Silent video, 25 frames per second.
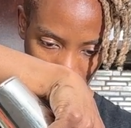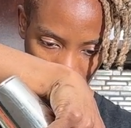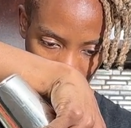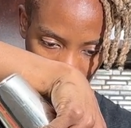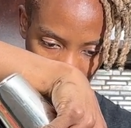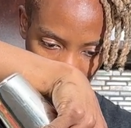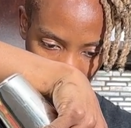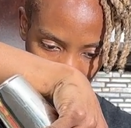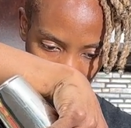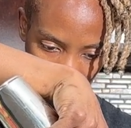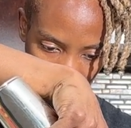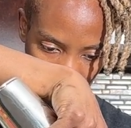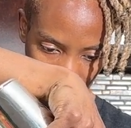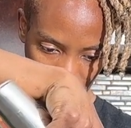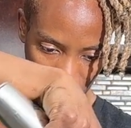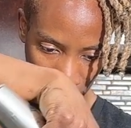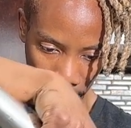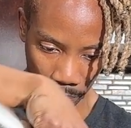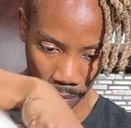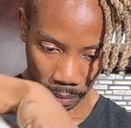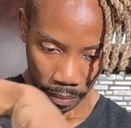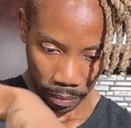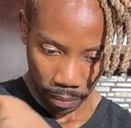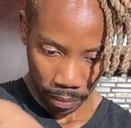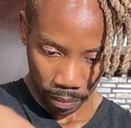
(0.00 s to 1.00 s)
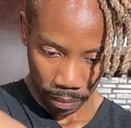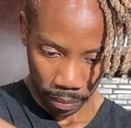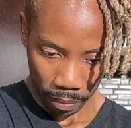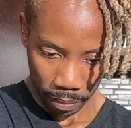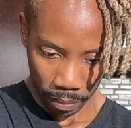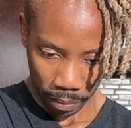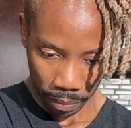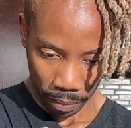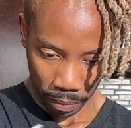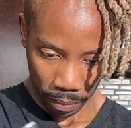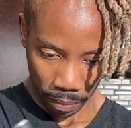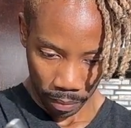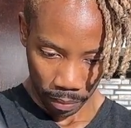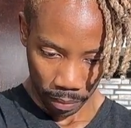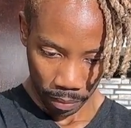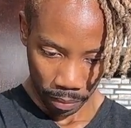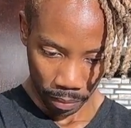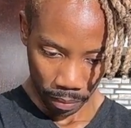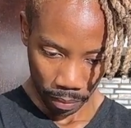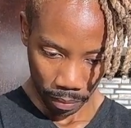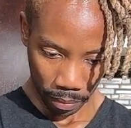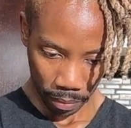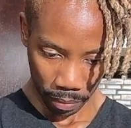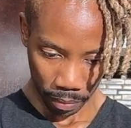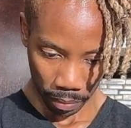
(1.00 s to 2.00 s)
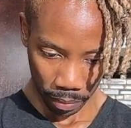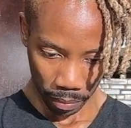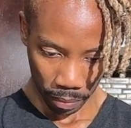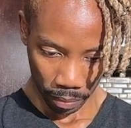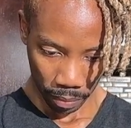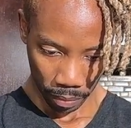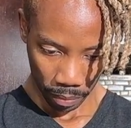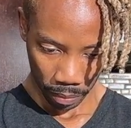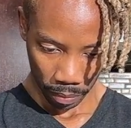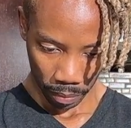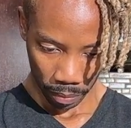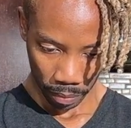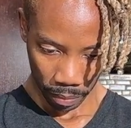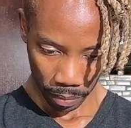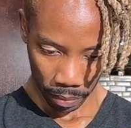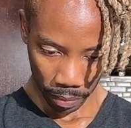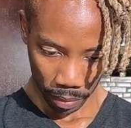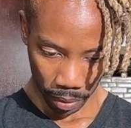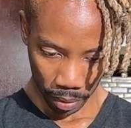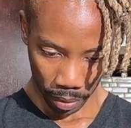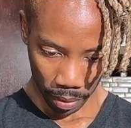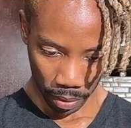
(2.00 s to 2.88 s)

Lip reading: (no one is talking)